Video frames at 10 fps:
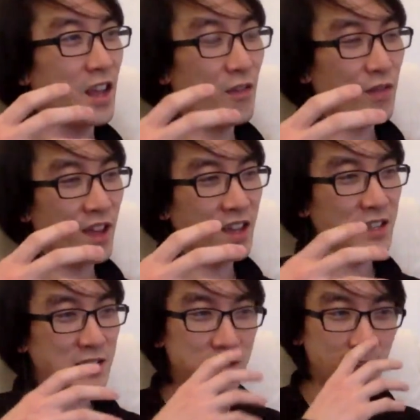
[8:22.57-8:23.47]
If that
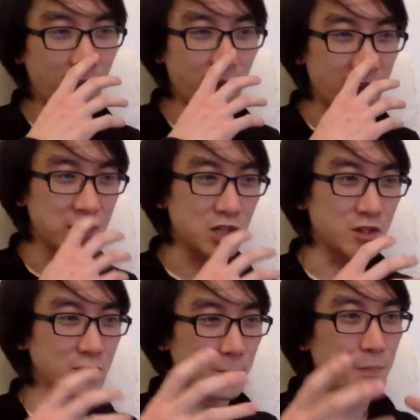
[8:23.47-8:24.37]
is
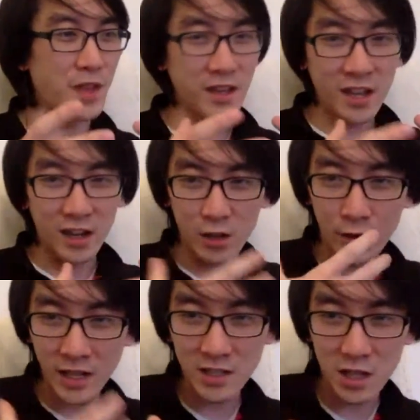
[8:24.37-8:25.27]
true, then yeah,
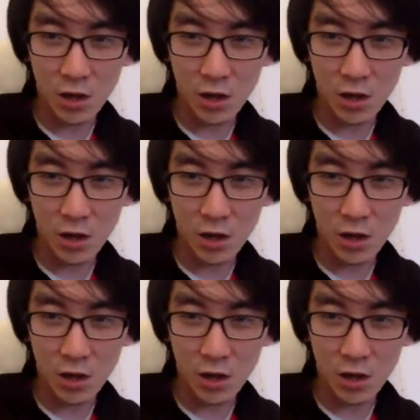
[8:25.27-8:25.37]
going